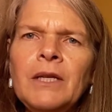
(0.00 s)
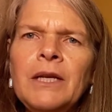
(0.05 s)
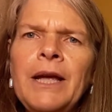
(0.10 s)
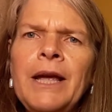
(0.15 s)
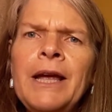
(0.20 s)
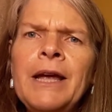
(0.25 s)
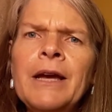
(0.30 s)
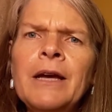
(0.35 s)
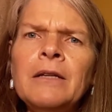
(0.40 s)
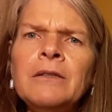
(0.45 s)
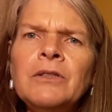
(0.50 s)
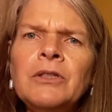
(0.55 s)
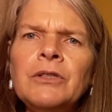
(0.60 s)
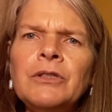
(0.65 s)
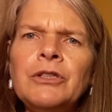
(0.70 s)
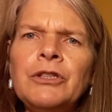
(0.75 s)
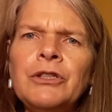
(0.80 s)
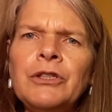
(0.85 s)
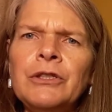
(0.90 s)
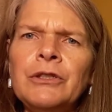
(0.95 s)
and
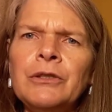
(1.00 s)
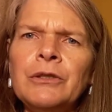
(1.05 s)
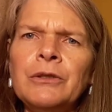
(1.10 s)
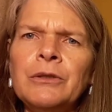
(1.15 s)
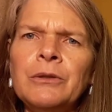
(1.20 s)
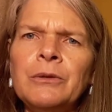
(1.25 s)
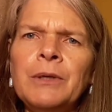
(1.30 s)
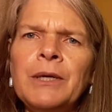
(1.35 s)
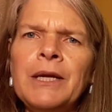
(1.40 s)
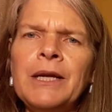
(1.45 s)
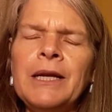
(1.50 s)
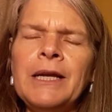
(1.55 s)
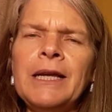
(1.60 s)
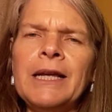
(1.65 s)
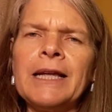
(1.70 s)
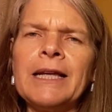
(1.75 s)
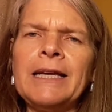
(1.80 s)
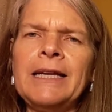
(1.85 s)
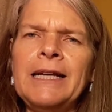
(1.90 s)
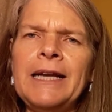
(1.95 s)
to
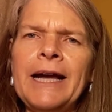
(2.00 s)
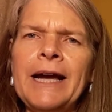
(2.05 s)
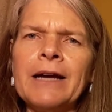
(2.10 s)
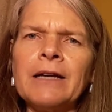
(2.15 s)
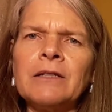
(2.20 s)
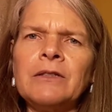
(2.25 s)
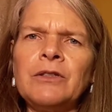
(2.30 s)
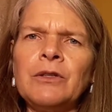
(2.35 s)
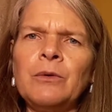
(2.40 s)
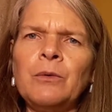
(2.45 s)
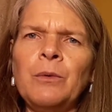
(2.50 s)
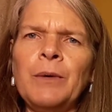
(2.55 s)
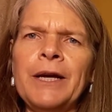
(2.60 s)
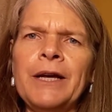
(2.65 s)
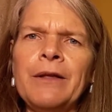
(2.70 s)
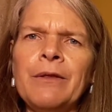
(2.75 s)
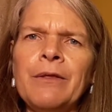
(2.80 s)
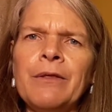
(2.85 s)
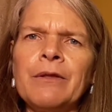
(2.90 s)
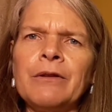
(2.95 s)
connect
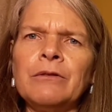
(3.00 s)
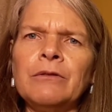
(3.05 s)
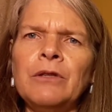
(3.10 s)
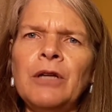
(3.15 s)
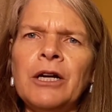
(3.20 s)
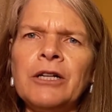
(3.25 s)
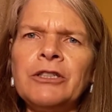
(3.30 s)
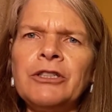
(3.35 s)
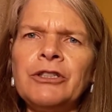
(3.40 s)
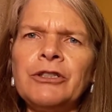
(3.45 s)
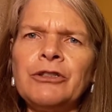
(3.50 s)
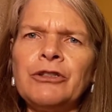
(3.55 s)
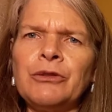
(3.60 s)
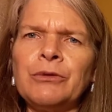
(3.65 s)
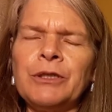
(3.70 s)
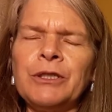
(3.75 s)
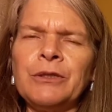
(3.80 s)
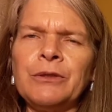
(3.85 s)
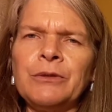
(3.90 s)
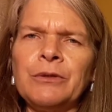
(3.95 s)
with larger
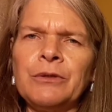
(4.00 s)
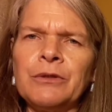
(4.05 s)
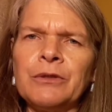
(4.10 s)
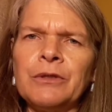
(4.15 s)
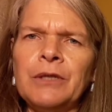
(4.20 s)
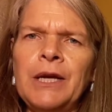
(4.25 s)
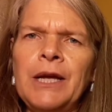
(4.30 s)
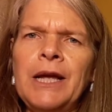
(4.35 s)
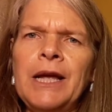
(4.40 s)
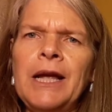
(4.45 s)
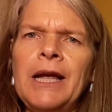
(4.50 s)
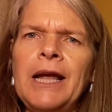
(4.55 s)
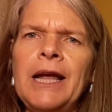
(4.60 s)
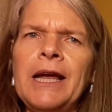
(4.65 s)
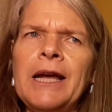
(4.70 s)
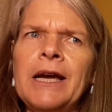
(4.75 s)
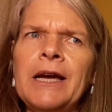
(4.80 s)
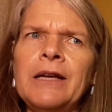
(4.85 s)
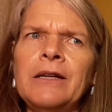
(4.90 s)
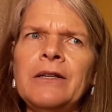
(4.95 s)
truth.
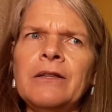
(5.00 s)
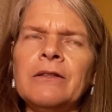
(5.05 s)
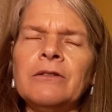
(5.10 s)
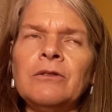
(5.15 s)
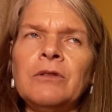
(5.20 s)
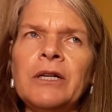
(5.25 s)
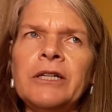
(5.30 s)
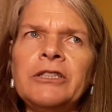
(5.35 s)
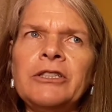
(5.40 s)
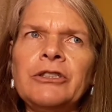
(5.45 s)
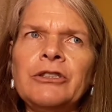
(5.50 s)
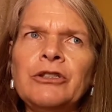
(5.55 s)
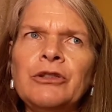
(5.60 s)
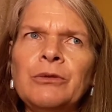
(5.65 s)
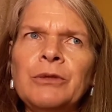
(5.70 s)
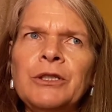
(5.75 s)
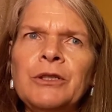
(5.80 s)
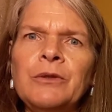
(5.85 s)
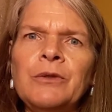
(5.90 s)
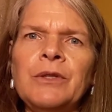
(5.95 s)
And the larger
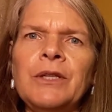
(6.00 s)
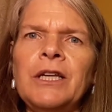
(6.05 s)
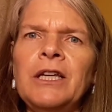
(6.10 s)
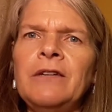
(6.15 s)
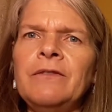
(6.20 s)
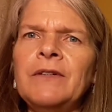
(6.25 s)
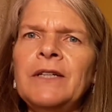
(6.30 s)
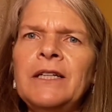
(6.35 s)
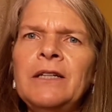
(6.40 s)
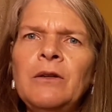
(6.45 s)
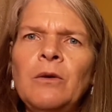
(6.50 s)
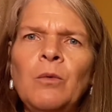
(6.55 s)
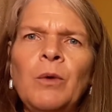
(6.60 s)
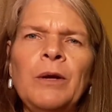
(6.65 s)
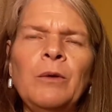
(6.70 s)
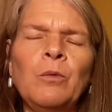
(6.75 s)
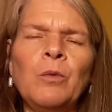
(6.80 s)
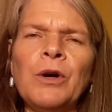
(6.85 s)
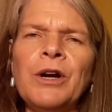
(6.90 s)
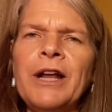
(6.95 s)
truth, even
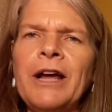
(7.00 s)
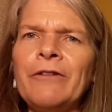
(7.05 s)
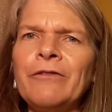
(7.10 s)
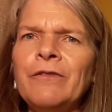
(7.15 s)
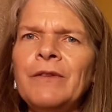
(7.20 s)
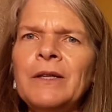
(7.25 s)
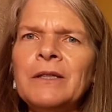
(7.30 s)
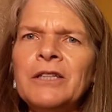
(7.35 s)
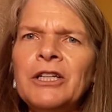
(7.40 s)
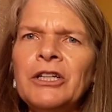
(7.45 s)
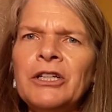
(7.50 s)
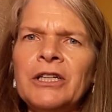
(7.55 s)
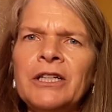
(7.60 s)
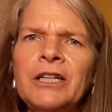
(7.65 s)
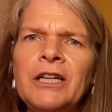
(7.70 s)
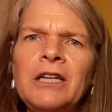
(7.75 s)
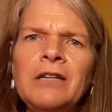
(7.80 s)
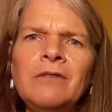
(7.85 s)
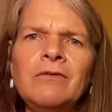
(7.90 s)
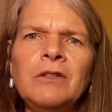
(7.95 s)
when we're not feeling
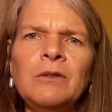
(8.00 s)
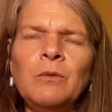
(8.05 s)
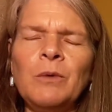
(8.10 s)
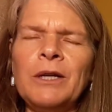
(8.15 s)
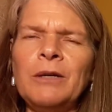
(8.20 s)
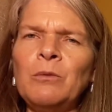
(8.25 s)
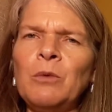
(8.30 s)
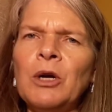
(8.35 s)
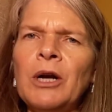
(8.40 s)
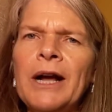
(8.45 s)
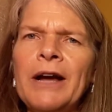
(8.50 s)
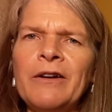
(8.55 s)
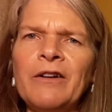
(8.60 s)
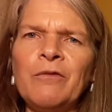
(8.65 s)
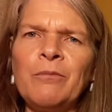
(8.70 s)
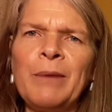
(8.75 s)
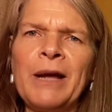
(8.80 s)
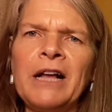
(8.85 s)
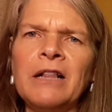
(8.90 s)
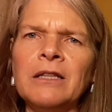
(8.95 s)
good, even when we're out
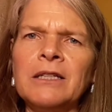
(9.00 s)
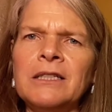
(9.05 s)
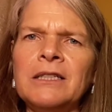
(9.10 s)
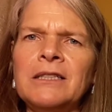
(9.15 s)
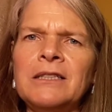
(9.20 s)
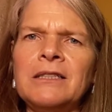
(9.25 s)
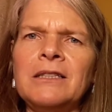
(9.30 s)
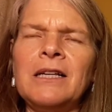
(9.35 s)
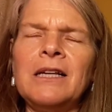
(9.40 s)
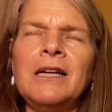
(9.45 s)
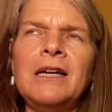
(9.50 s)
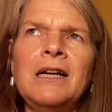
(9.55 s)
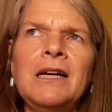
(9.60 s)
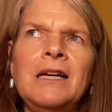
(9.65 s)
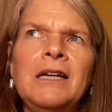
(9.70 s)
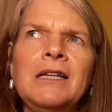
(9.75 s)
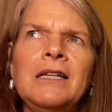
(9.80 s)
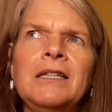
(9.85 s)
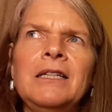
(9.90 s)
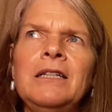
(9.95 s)
of balance,
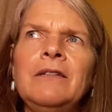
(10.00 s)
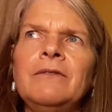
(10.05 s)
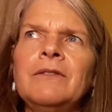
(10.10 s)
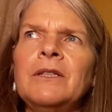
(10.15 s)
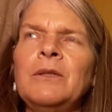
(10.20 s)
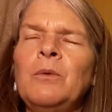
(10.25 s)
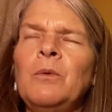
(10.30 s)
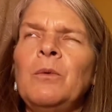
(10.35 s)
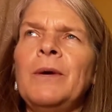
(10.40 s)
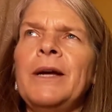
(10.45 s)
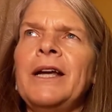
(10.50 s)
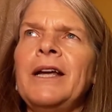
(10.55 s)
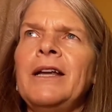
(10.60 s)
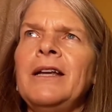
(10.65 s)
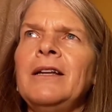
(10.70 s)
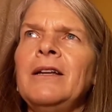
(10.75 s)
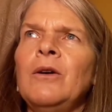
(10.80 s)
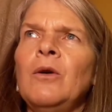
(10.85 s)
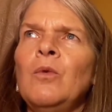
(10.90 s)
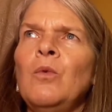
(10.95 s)
even
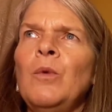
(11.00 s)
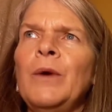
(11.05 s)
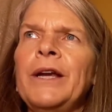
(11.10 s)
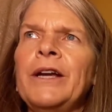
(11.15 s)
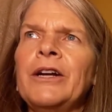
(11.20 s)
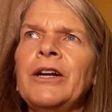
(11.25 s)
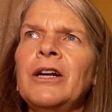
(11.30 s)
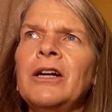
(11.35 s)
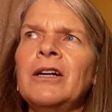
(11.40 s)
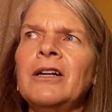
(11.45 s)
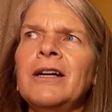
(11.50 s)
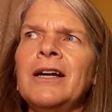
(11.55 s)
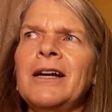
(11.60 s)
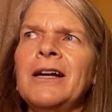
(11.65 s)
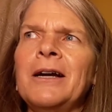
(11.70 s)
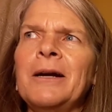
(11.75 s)
when we're